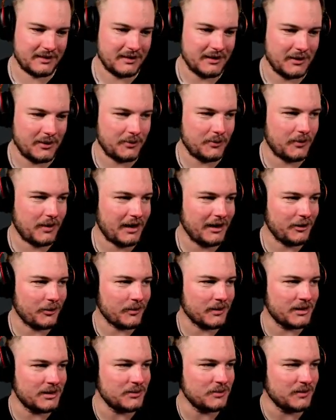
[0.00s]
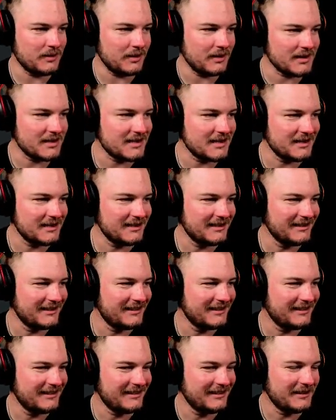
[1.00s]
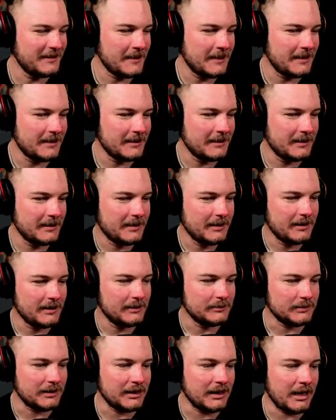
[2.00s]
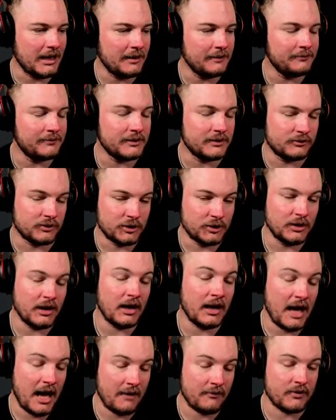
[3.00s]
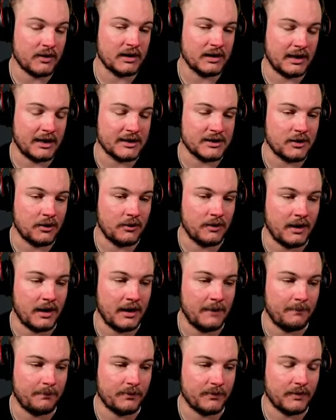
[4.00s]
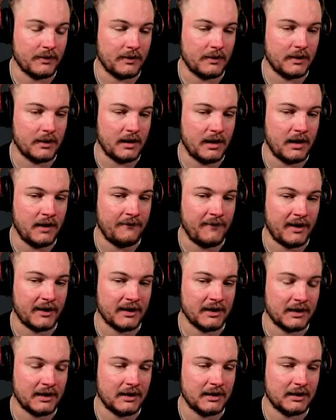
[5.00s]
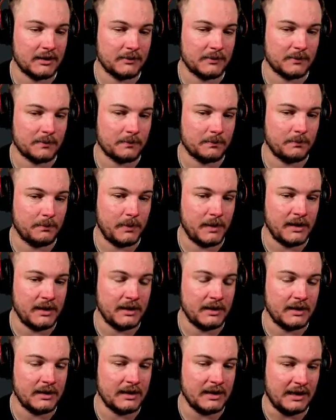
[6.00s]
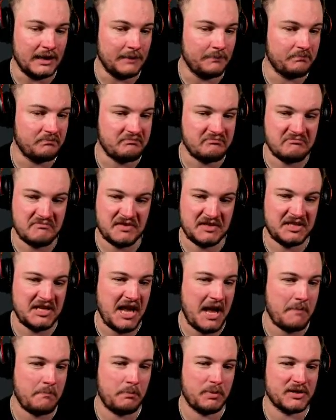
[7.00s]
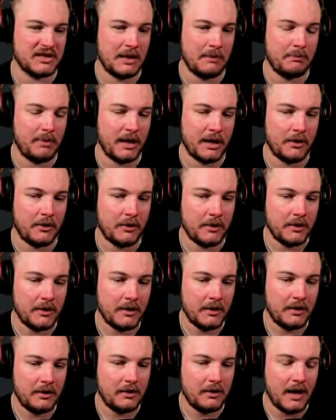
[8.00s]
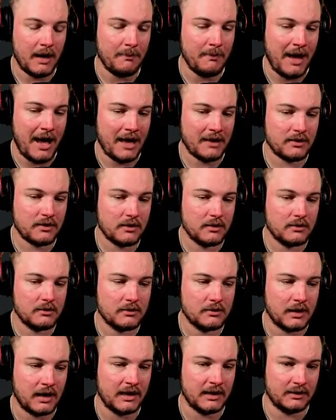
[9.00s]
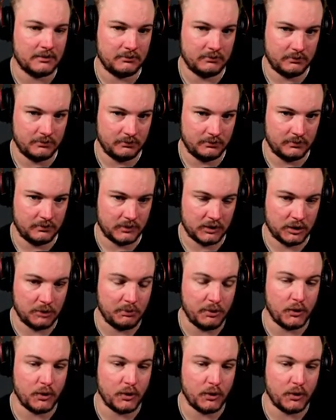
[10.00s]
Why are we doing this? Well, I have realized though that if I can be 10% better at math, like computer